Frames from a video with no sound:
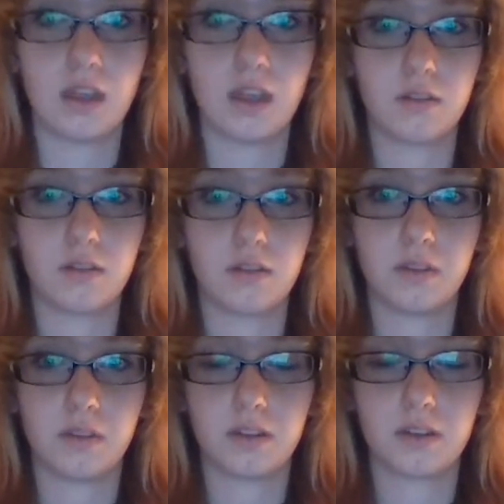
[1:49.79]
and you don't want
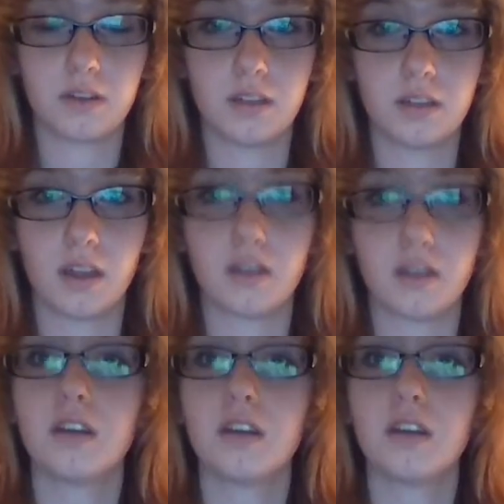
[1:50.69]
the fingers together.
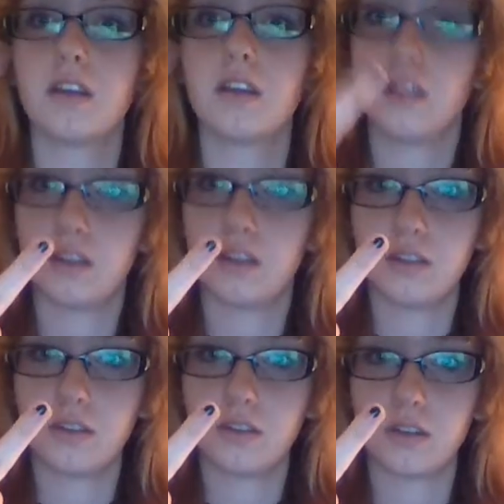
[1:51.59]
This
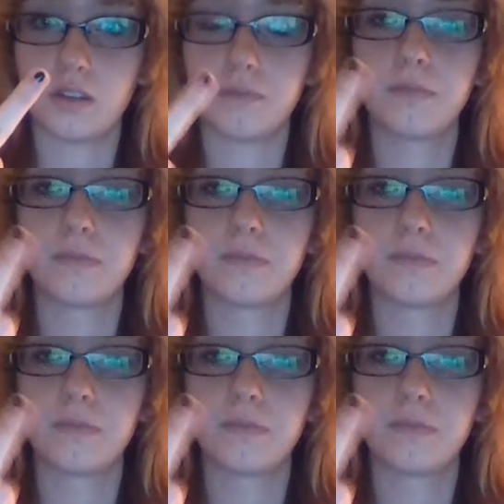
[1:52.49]
is 3,